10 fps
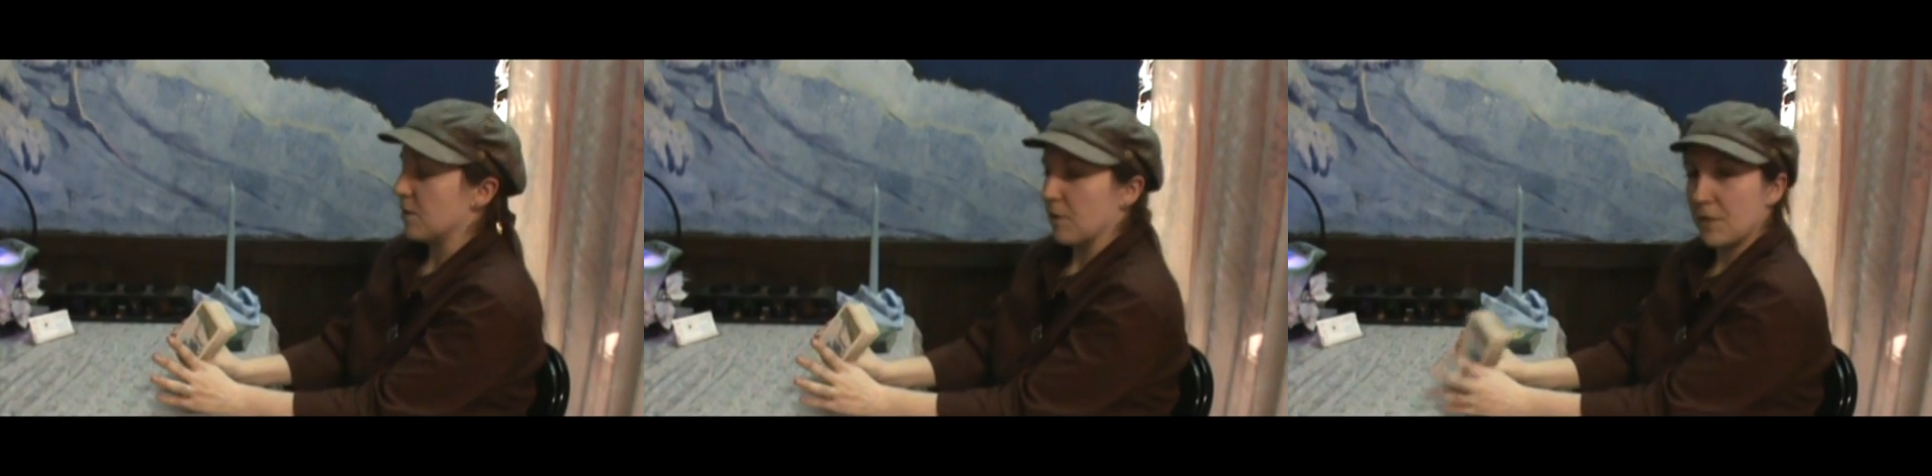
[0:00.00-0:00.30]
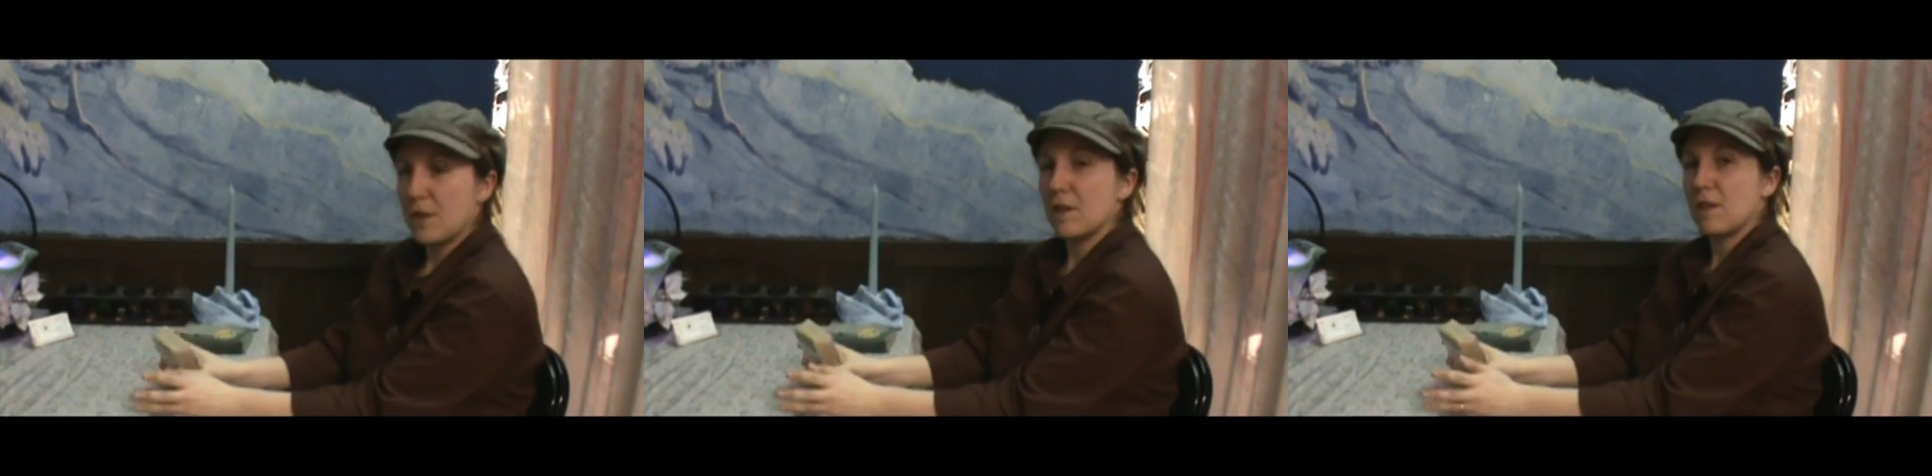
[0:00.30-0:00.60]

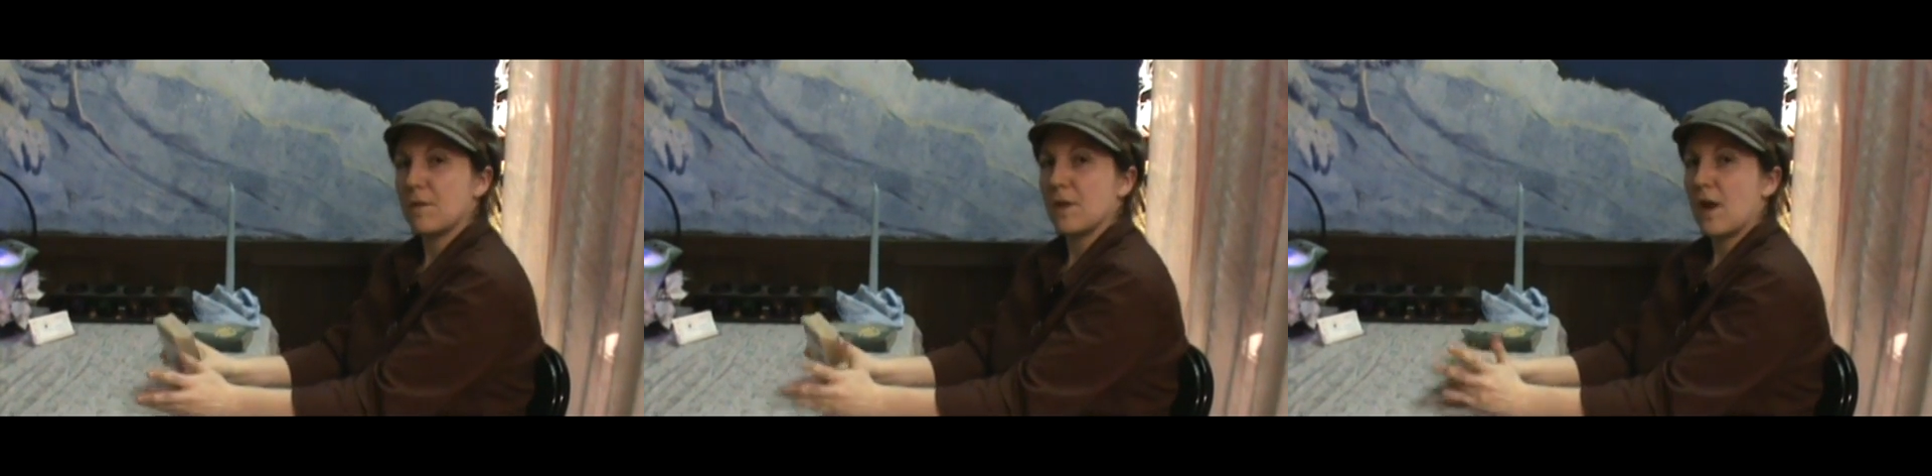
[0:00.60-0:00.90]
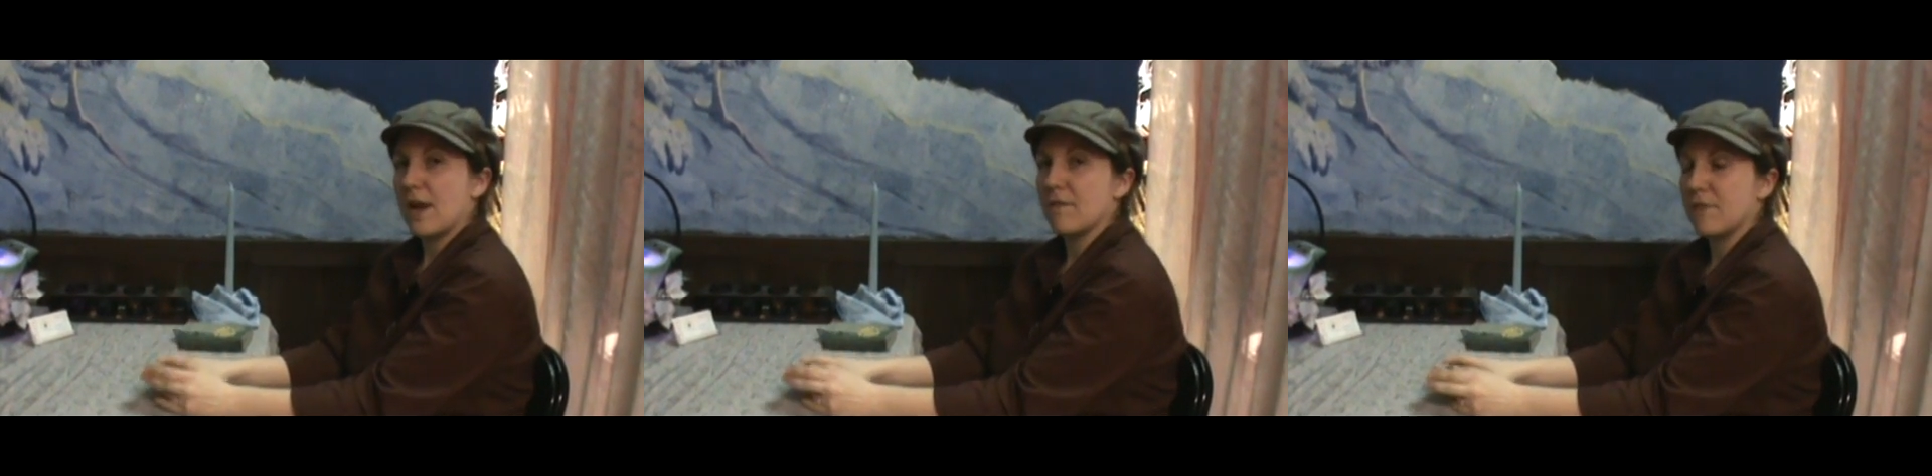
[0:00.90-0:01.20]
this is the
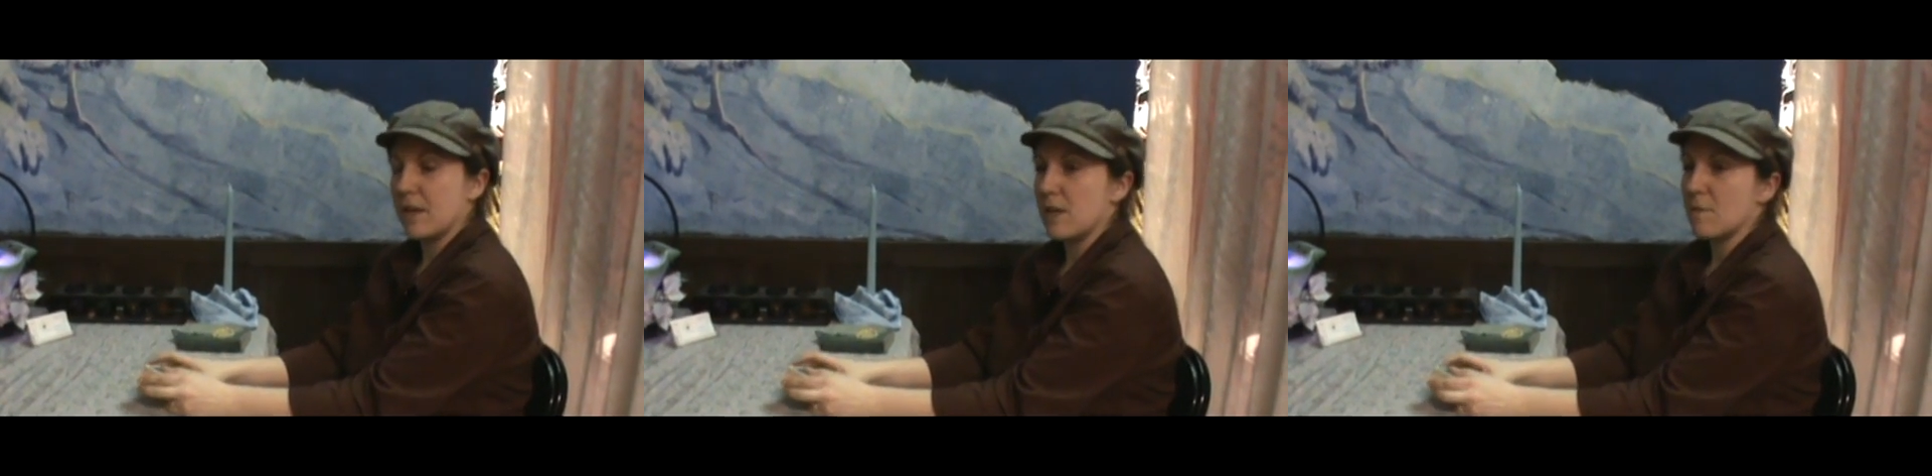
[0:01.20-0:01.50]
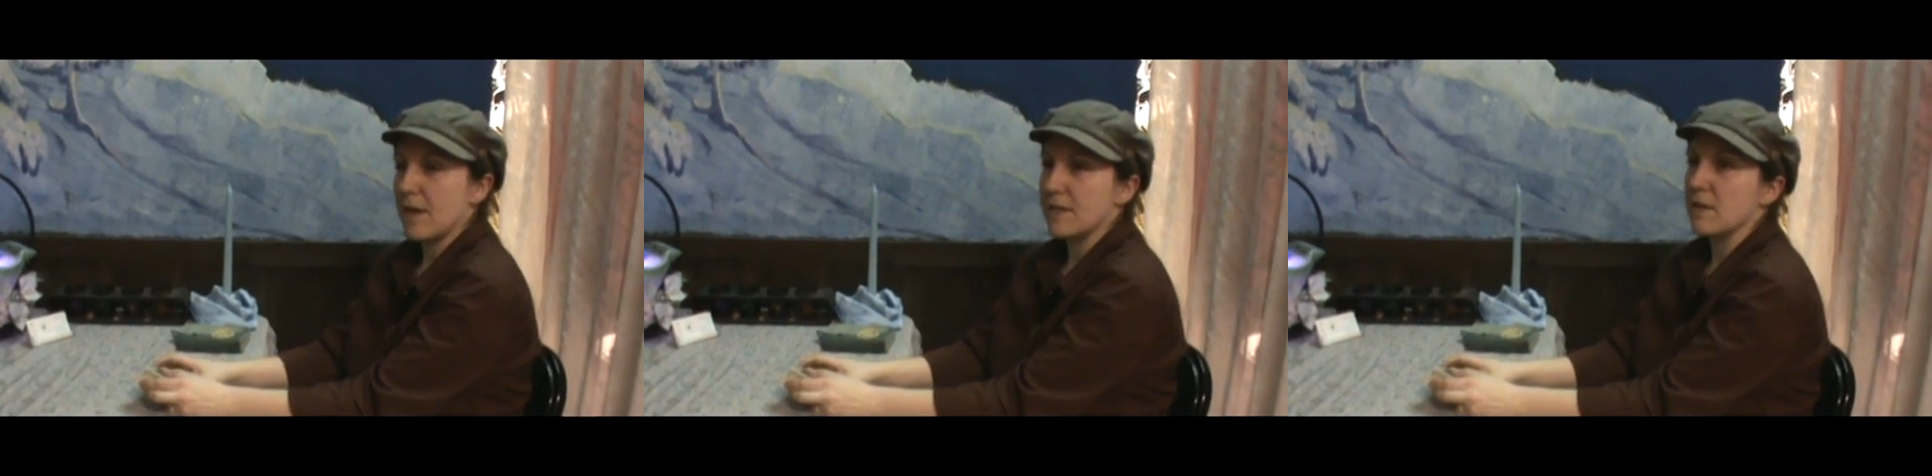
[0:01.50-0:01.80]
kind of thing you
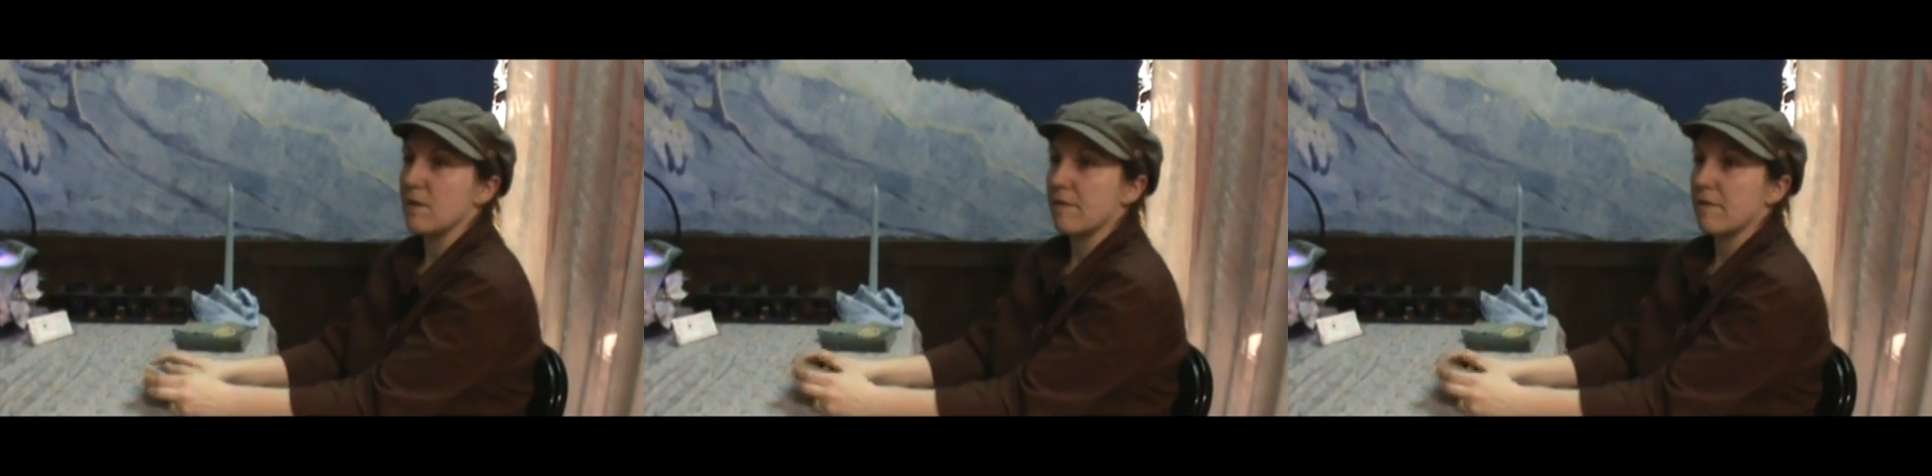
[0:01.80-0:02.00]
might do